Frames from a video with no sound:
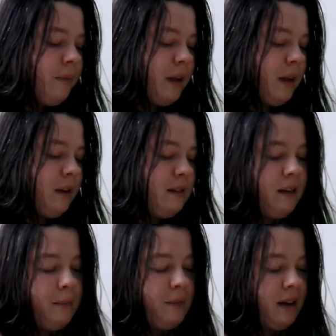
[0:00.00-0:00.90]
and it
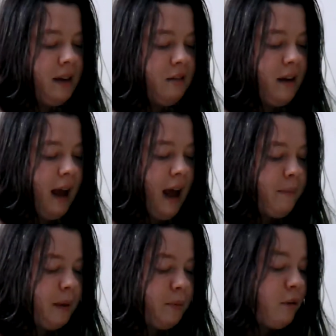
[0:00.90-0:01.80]
seems like they're a
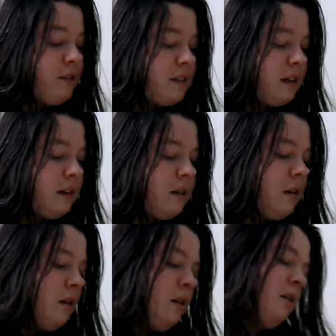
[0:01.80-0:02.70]
happy person,
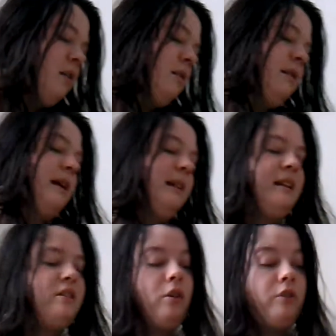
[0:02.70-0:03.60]
at
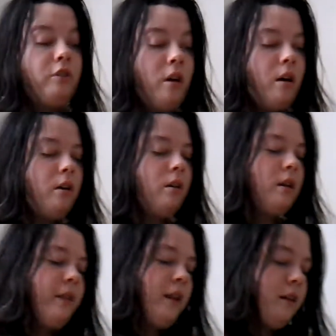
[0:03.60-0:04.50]
least overall.
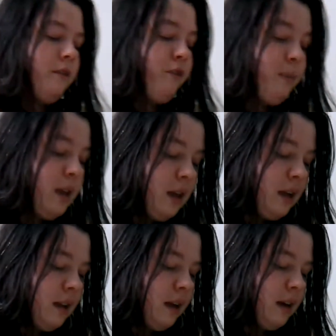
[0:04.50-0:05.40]
And then for
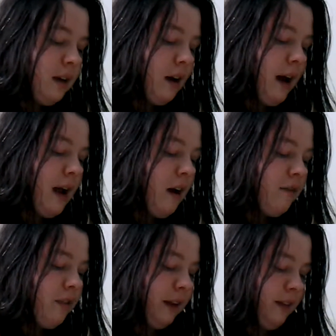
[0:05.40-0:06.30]
me, like, I
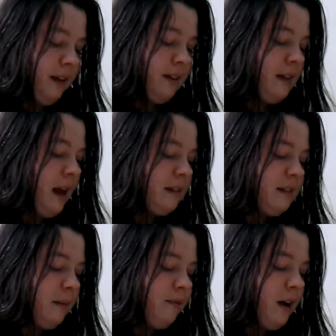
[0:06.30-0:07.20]
have, like, the exact
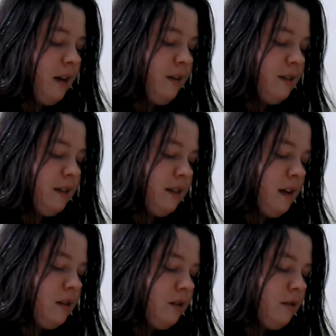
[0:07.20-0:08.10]
same values as
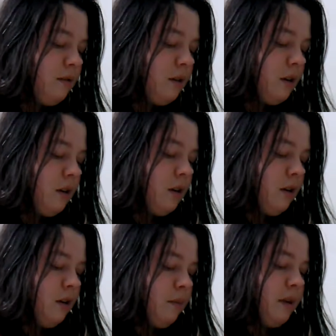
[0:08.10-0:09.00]
they do,
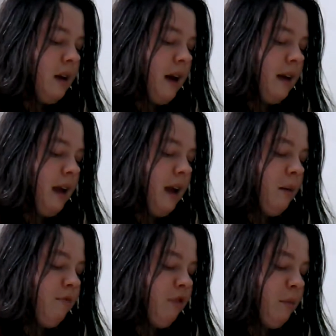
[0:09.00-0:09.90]
But I
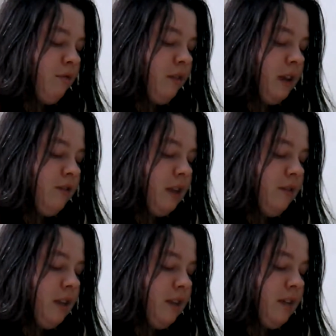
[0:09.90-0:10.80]
came from a really, really,
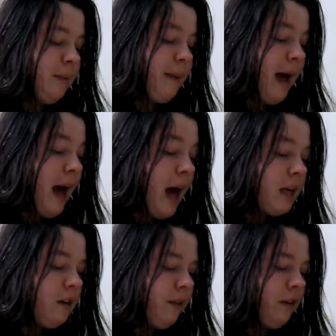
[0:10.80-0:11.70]
really, really bad
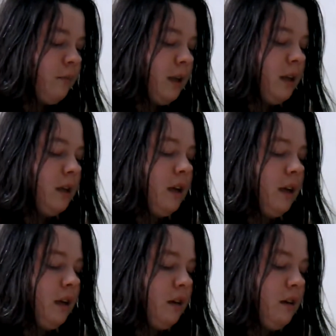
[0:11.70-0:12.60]
environment
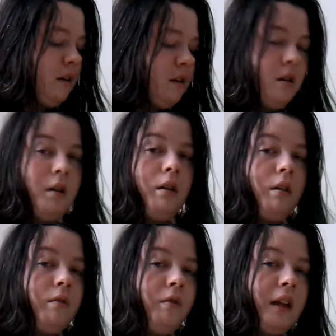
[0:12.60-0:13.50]
and
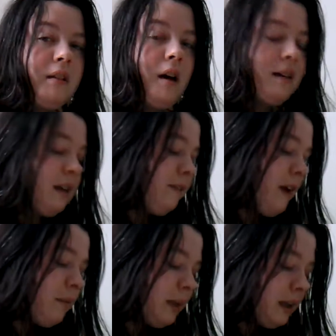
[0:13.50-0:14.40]
really toxic
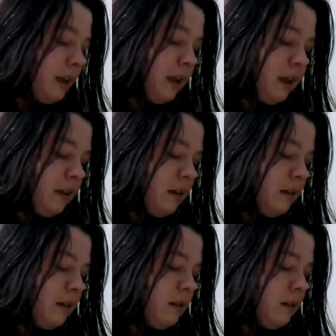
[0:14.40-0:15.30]
family and